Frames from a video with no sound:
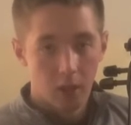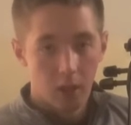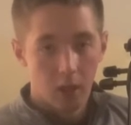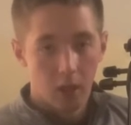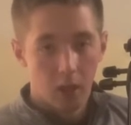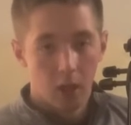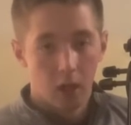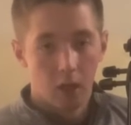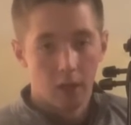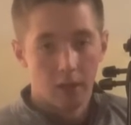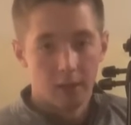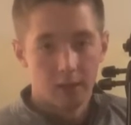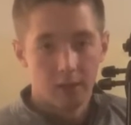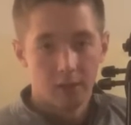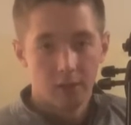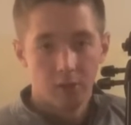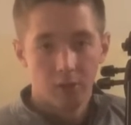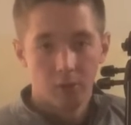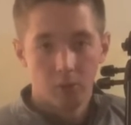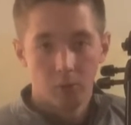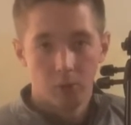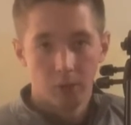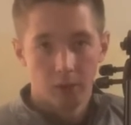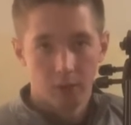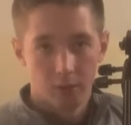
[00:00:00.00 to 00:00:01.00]
An easy
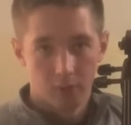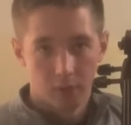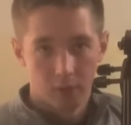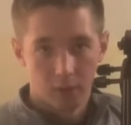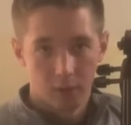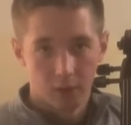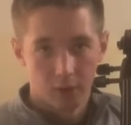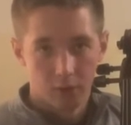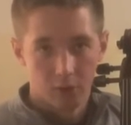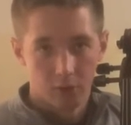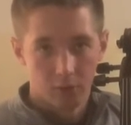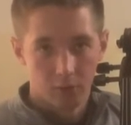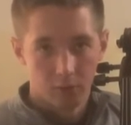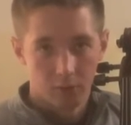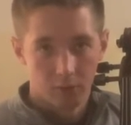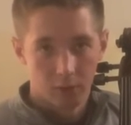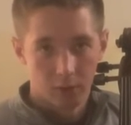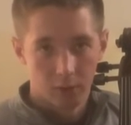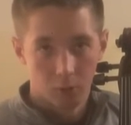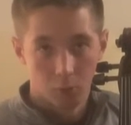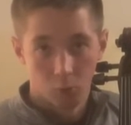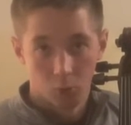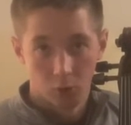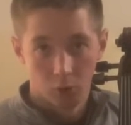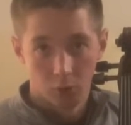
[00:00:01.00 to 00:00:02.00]
way to find shifting,
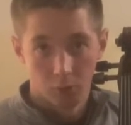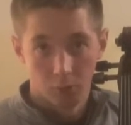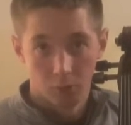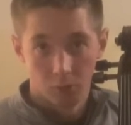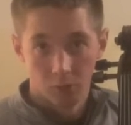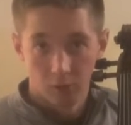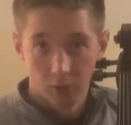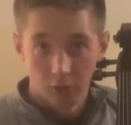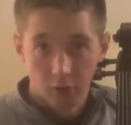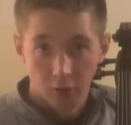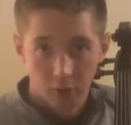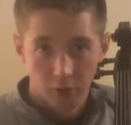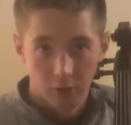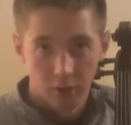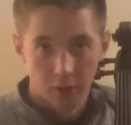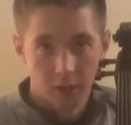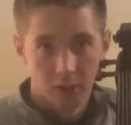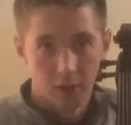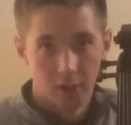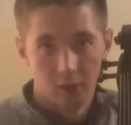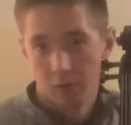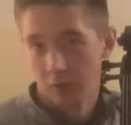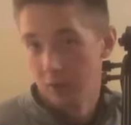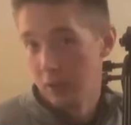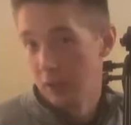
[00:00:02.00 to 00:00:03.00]
which position it is
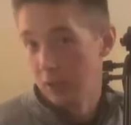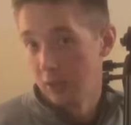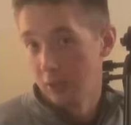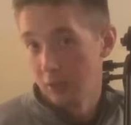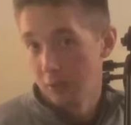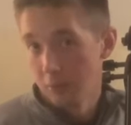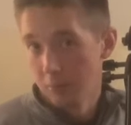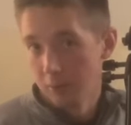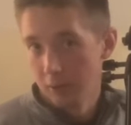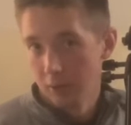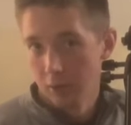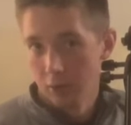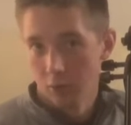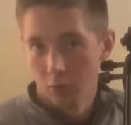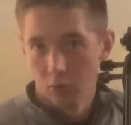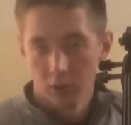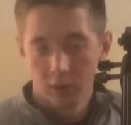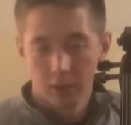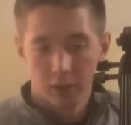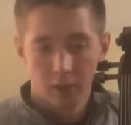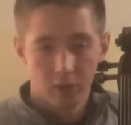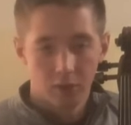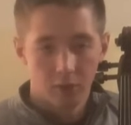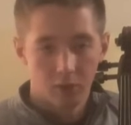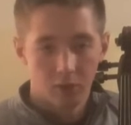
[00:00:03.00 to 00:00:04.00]
that can be the
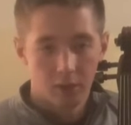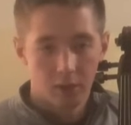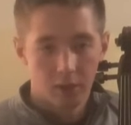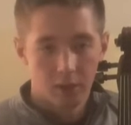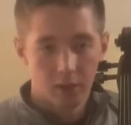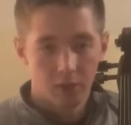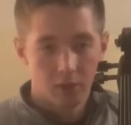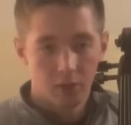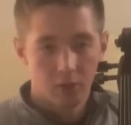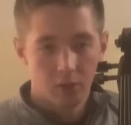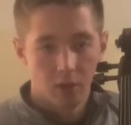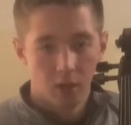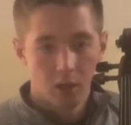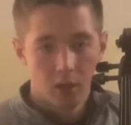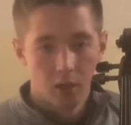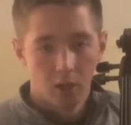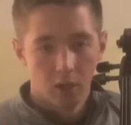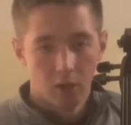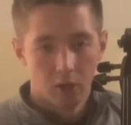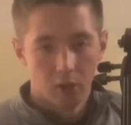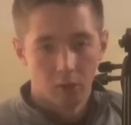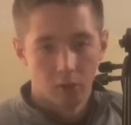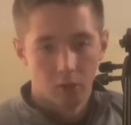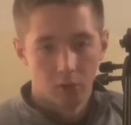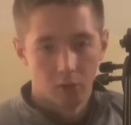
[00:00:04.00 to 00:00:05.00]
trickiest thing, is
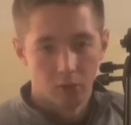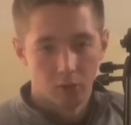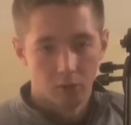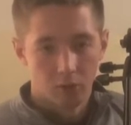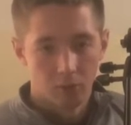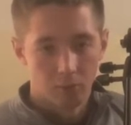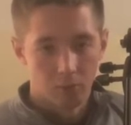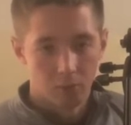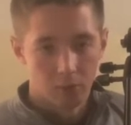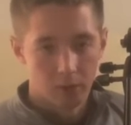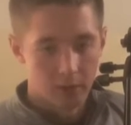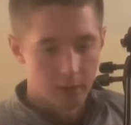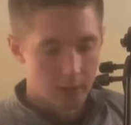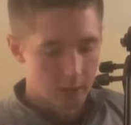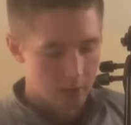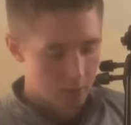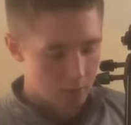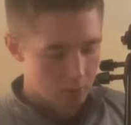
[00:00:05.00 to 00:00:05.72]
you just simply count.